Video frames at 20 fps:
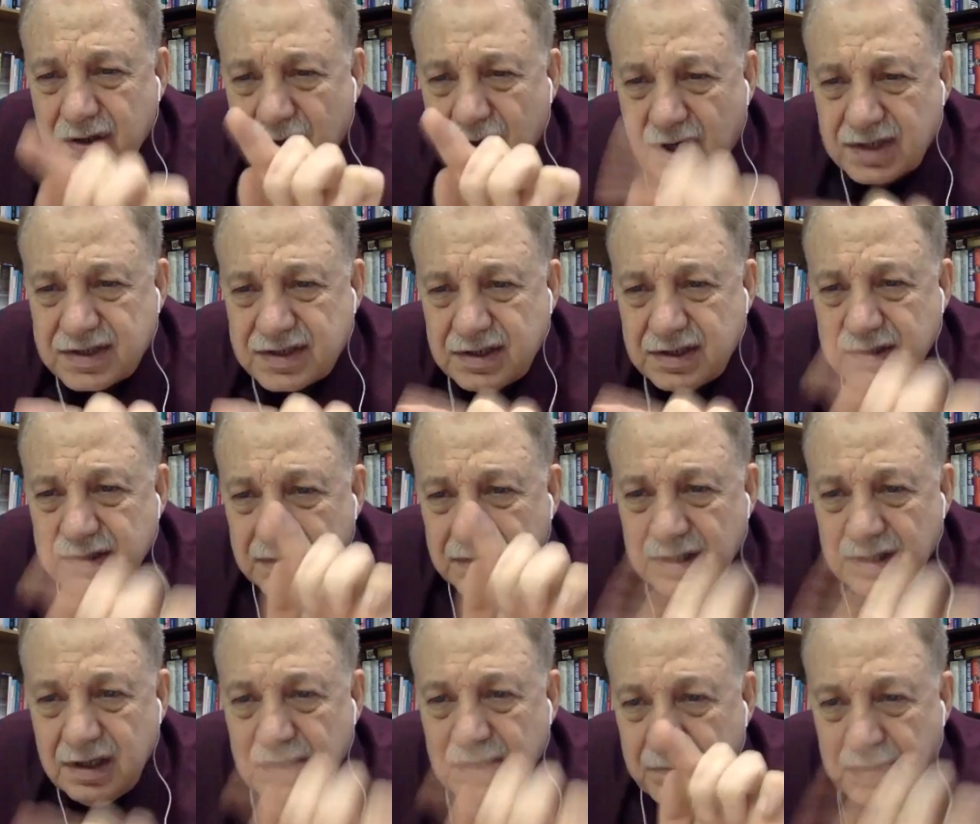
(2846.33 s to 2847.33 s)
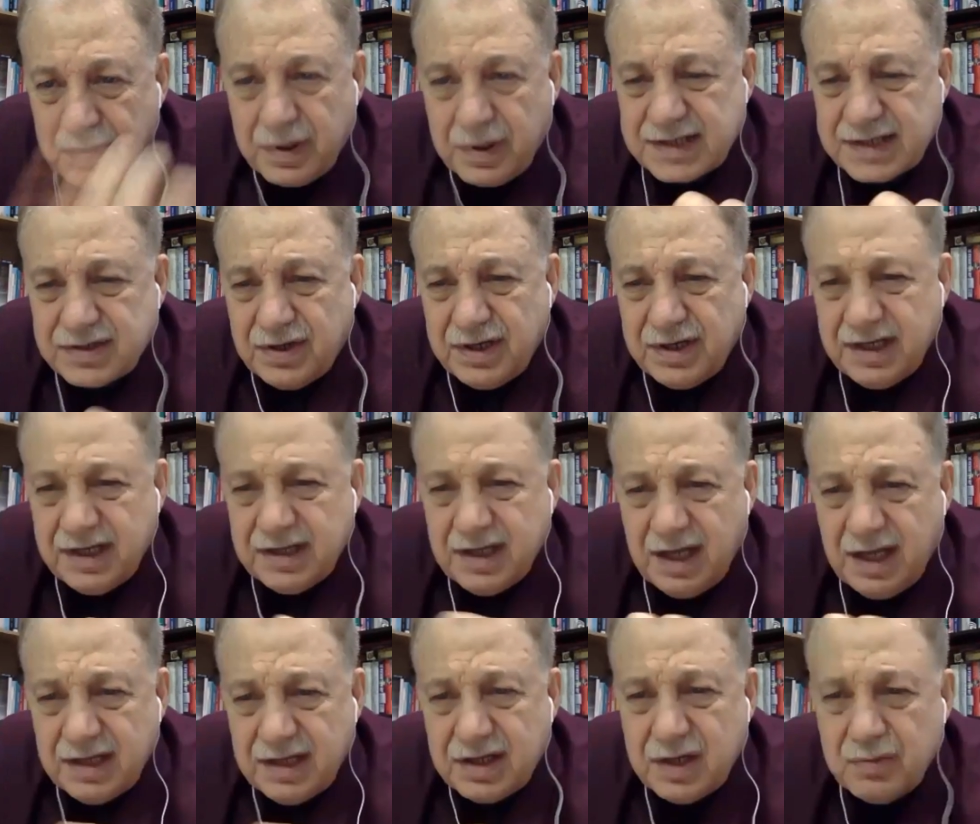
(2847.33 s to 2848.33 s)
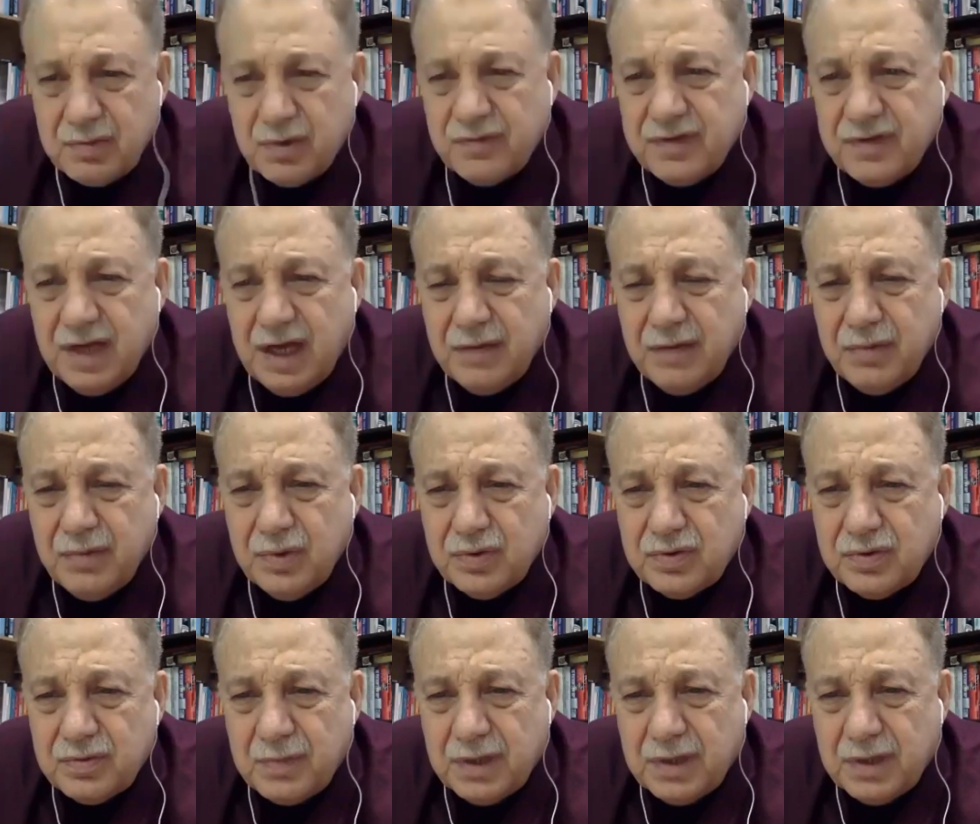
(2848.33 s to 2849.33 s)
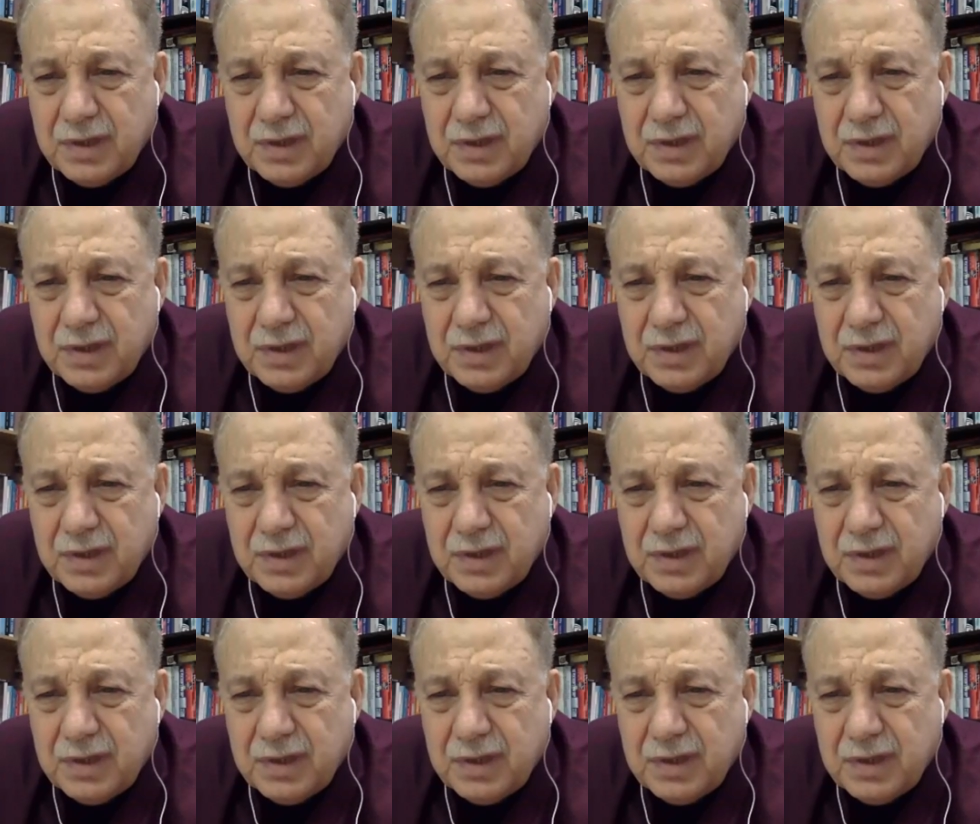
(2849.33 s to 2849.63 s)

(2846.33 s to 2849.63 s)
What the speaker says: Cross, press on it and remove the unmute button.